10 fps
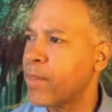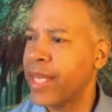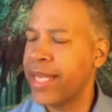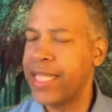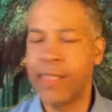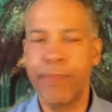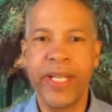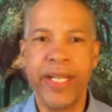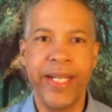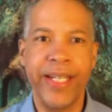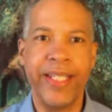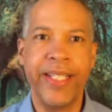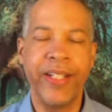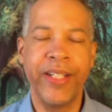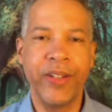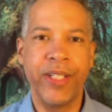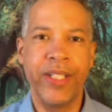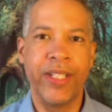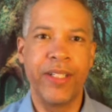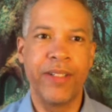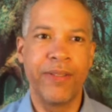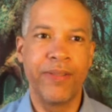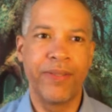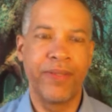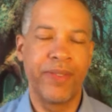has been a year of,